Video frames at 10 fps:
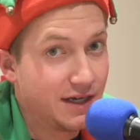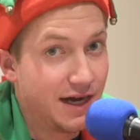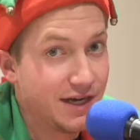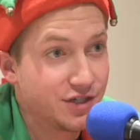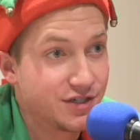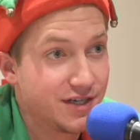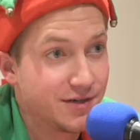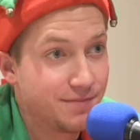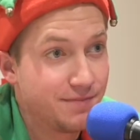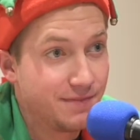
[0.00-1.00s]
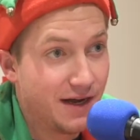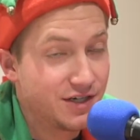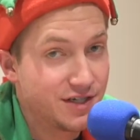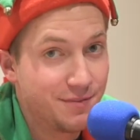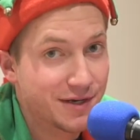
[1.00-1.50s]
I just did
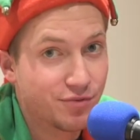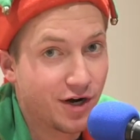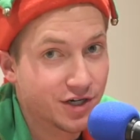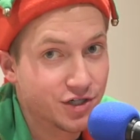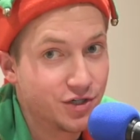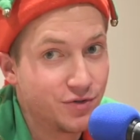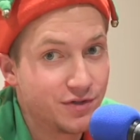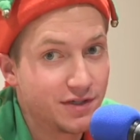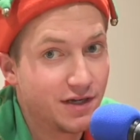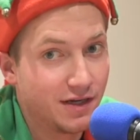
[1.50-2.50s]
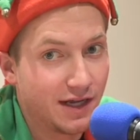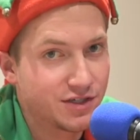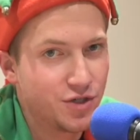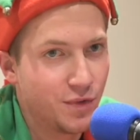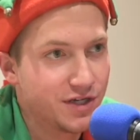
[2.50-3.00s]
a big product shoot like
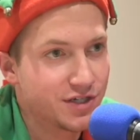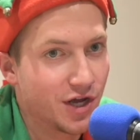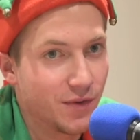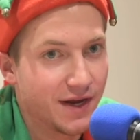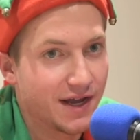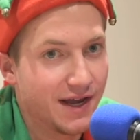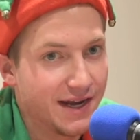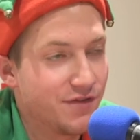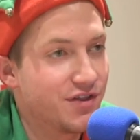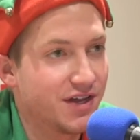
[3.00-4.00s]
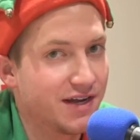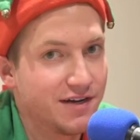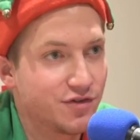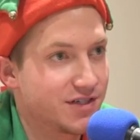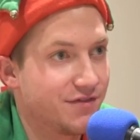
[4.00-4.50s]
2 weeks ago and got everything I
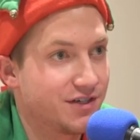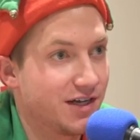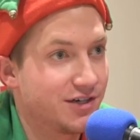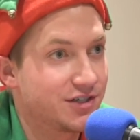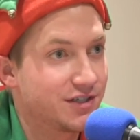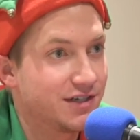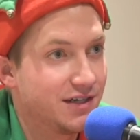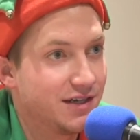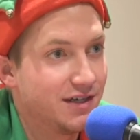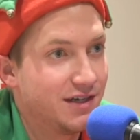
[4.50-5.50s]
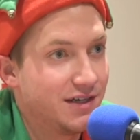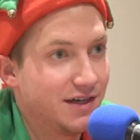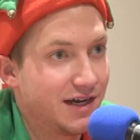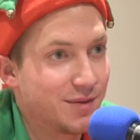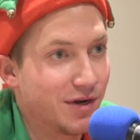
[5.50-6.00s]
needed for $7.
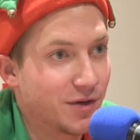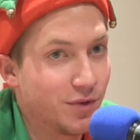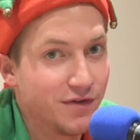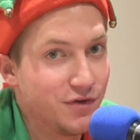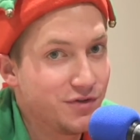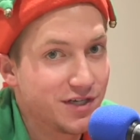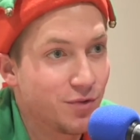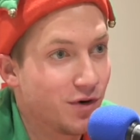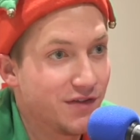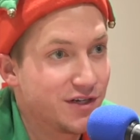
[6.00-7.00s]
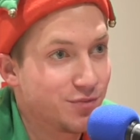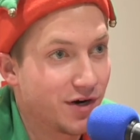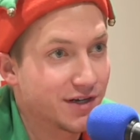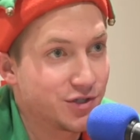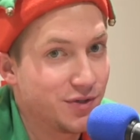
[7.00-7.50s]
And I'm like, well, if you sell one of these
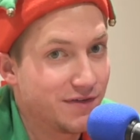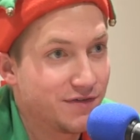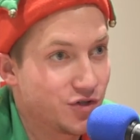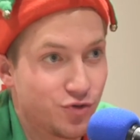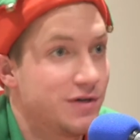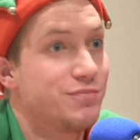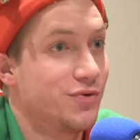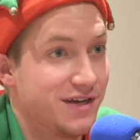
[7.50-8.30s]
products, you have tripled the